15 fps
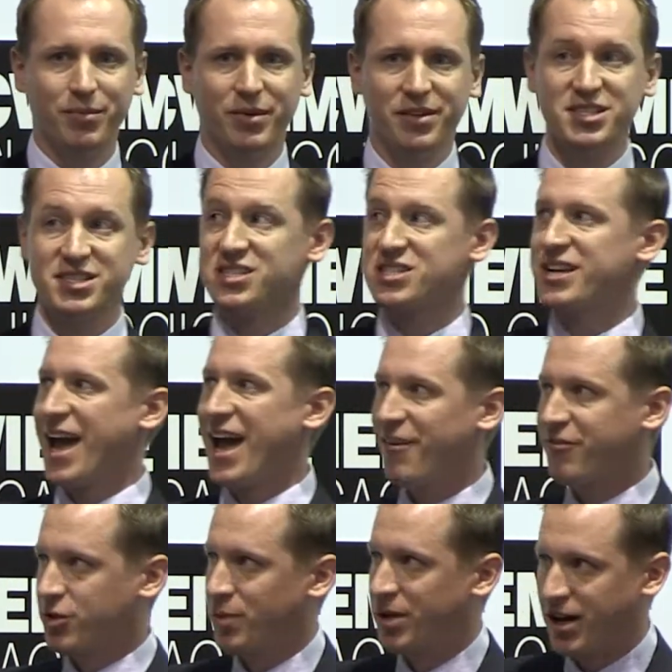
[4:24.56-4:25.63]
This doesn't
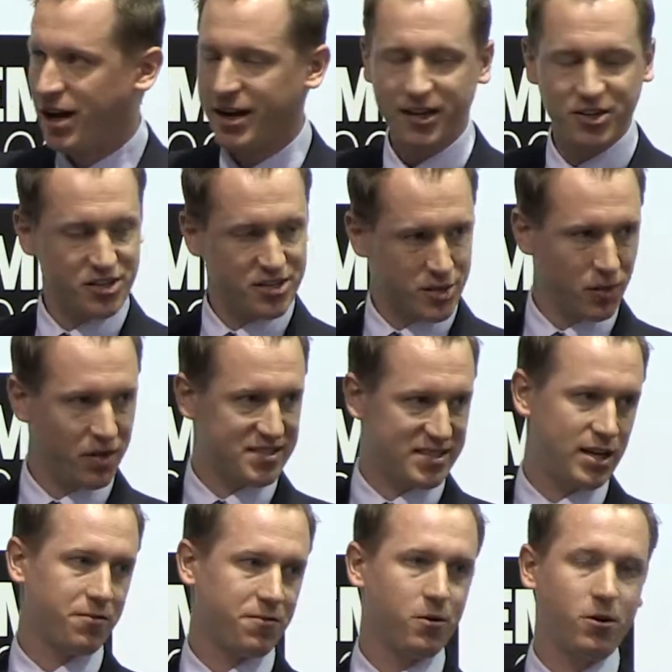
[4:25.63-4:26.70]
have to be done. I just do this
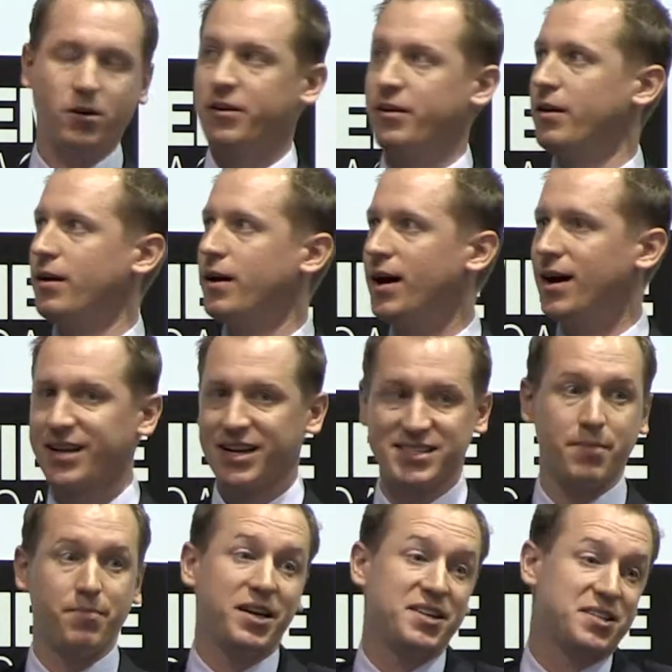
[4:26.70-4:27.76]
here for
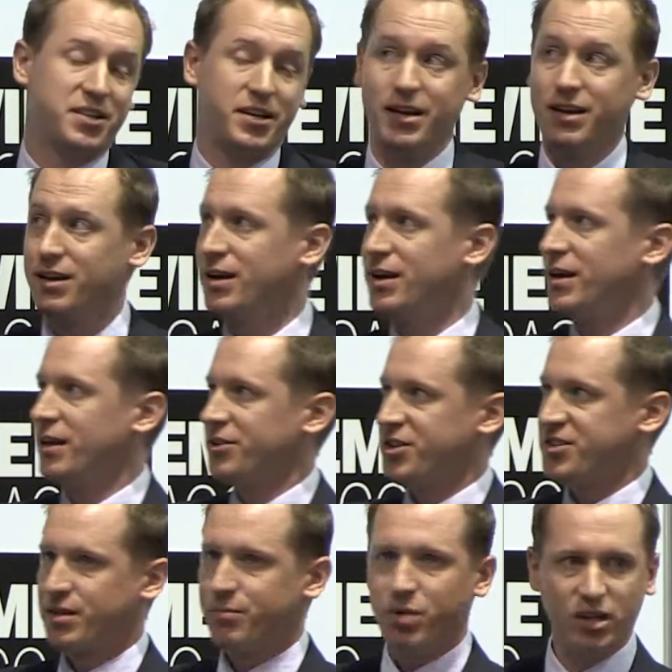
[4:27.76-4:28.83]
simplicity.
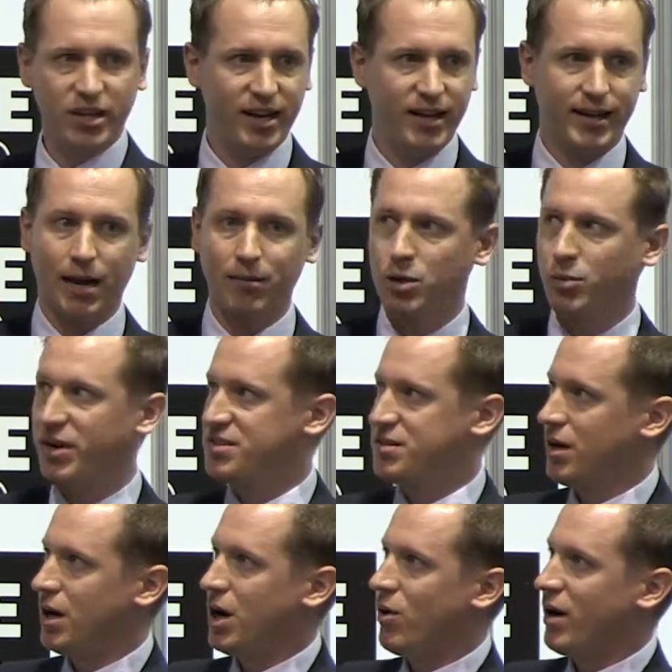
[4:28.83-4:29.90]
Just in Berlin a couple of weeks
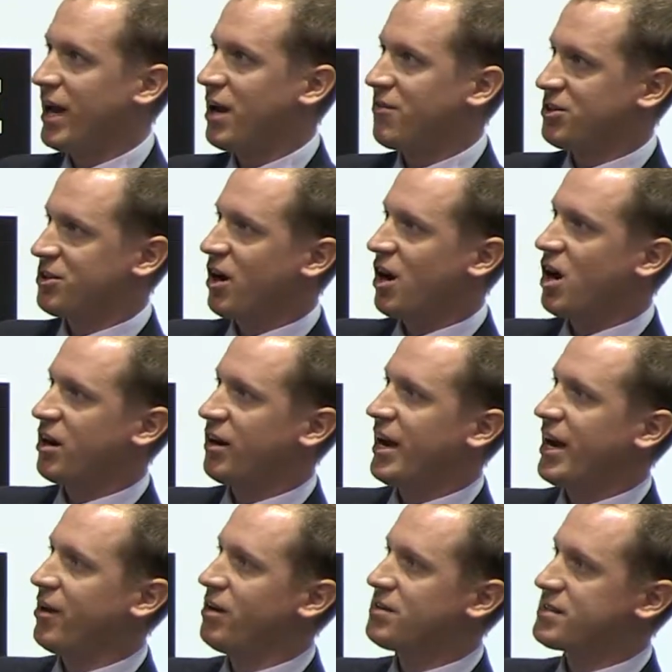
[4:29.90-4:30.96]
ago, I gave a talk on
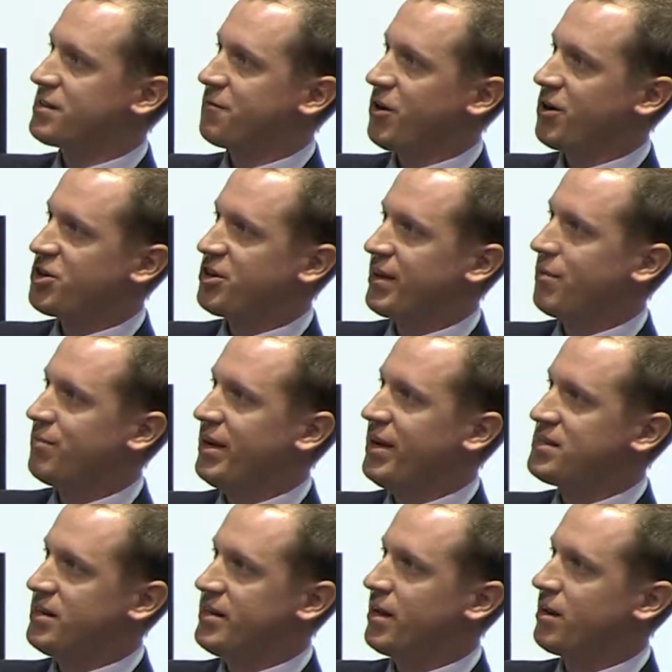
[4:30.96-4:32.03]
ion loss and friction can be
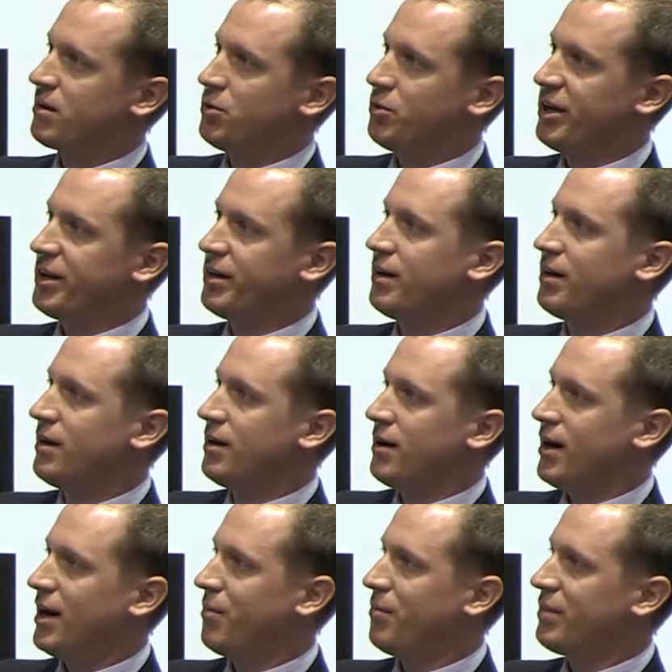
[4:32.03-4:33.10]
easily included.
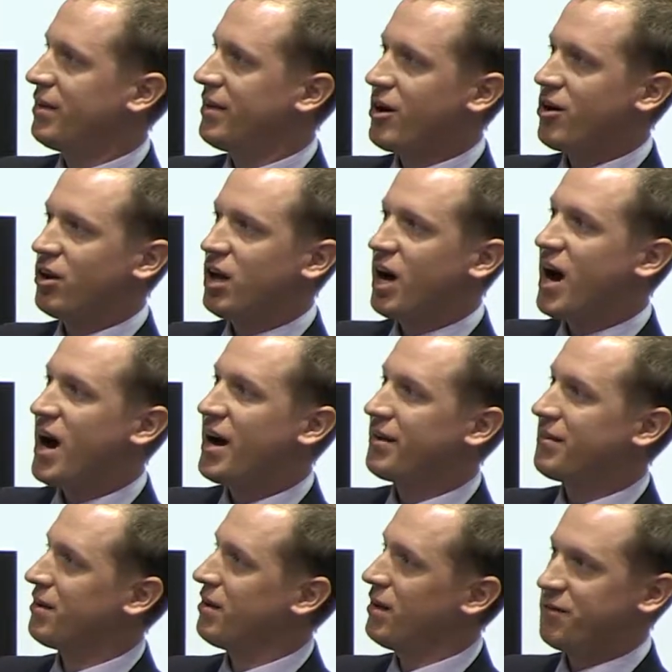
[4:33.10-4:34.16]
There are a
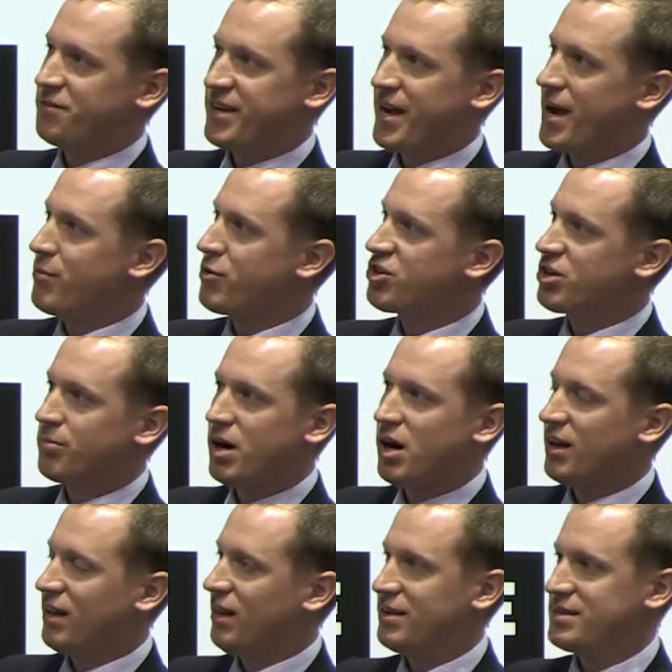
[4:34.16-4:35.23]
lot of temperature
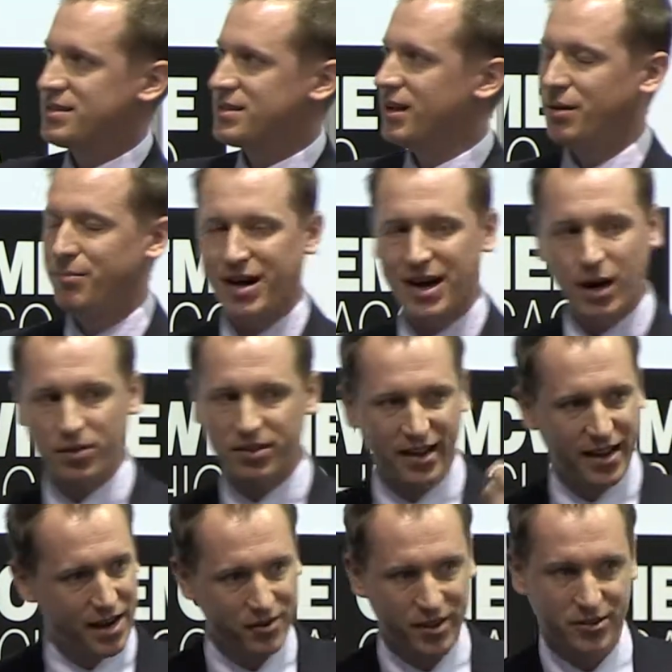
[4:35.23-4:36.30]
models out
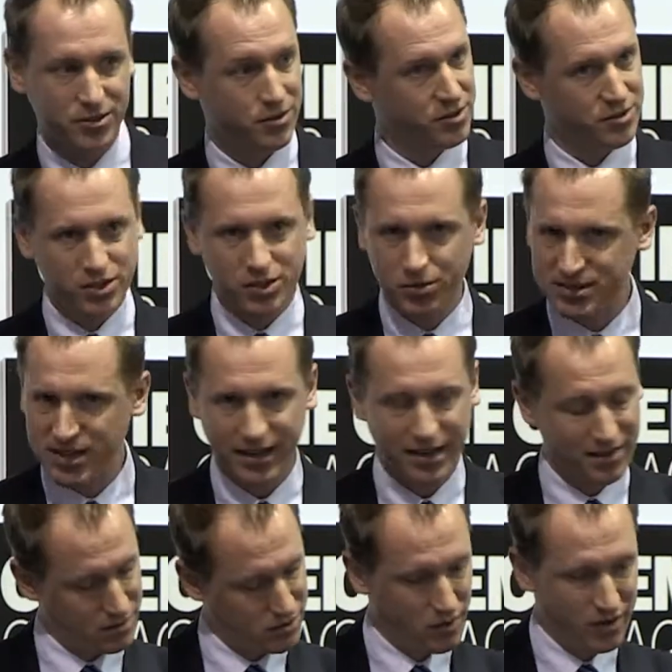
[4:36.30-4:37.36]
there that you could use
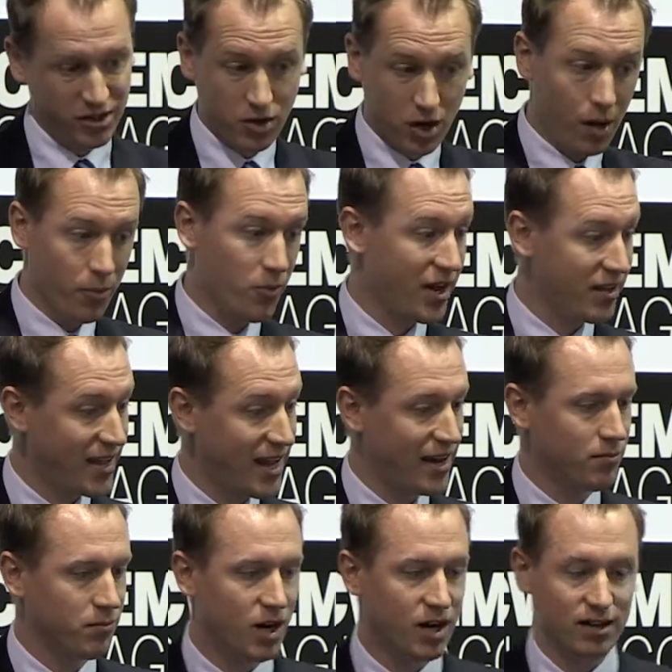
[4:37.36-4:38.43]
to incorporate that
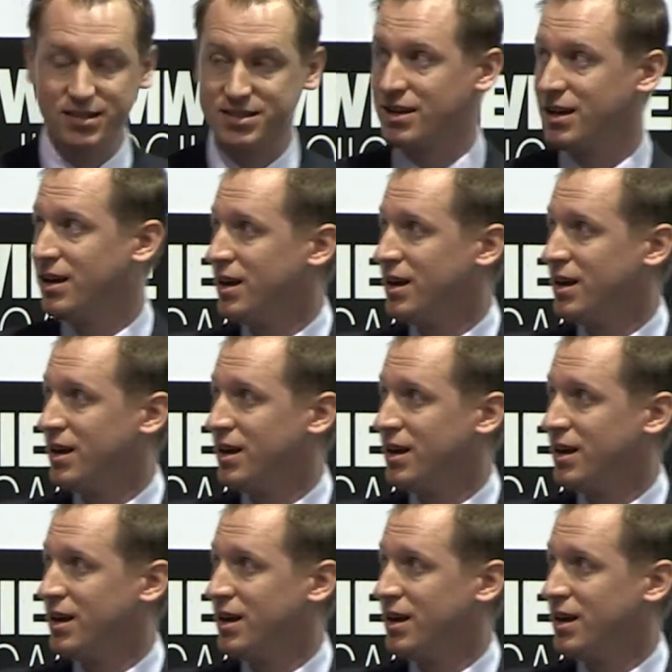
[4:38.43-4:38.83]
in models.